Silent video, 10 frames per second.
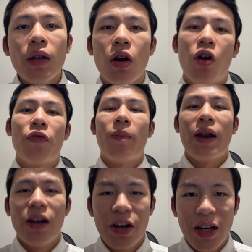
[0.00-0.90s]
of my
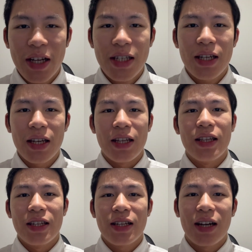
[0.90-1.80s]
learnings in
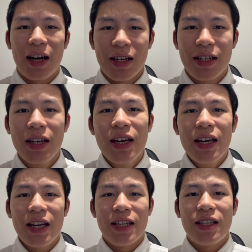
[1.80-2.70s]
this class
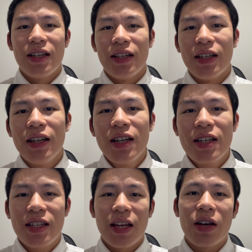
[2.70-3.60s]
is the
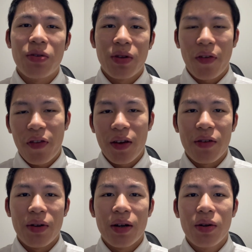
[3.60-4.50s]
stakeholder
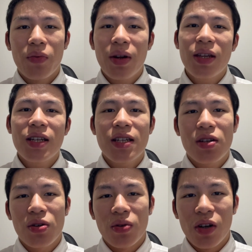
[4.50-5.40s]
theory. One needs
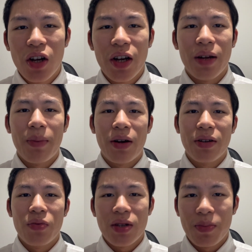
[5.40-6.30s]
to learn about
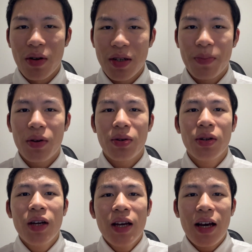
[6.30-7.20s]
the responsible,
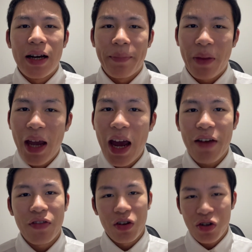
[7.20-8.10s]
and they
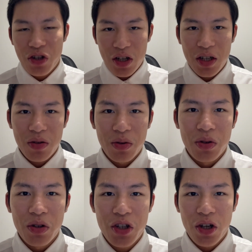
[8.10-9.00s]
have not just
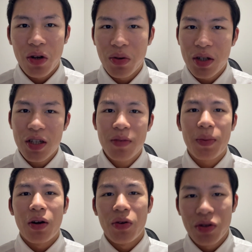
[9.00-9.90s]
to shareholders
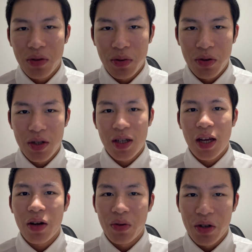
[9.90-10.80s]
but also to
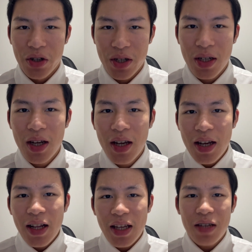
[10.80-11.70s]
stakeholders.
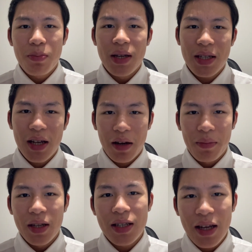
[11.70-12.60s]
This means
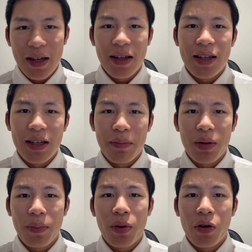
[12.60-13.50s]
companies and the
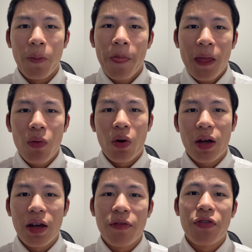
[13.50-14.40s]
people
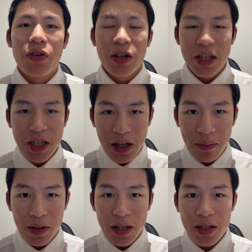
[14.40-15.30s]
working for these
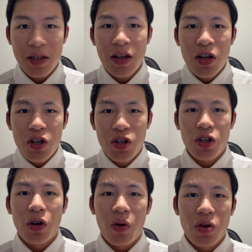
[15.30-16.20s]
companies
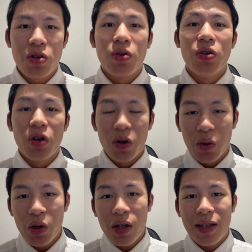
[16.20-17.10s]
should also
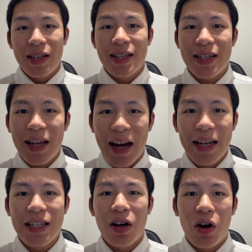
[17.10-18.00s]
know the
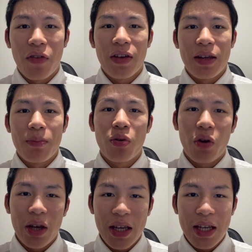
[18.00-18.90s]
size of
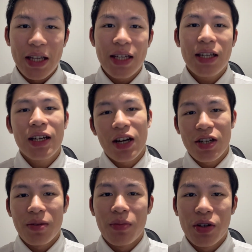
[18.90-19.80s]
employees,
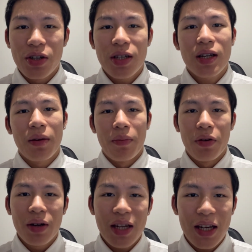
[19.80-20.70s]
customers,
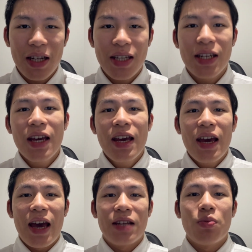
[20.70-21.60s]
communities,
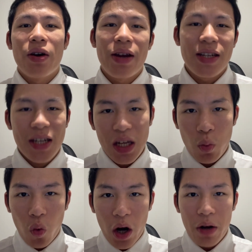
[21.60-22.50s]
as well as the
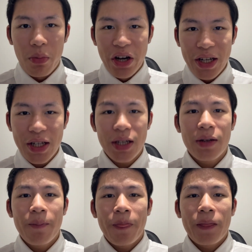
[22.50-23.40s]
environment.
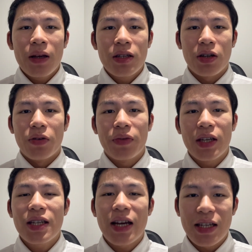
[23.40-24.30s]
So
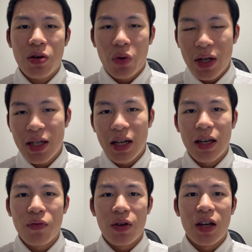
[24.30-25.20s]
this has
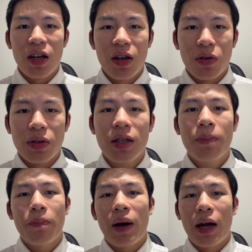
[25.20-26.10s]
greatly renewed
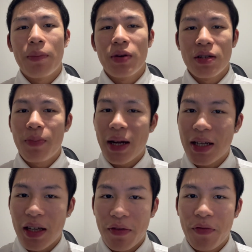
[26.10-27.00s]
my
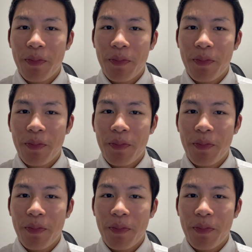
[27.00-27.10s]
perspective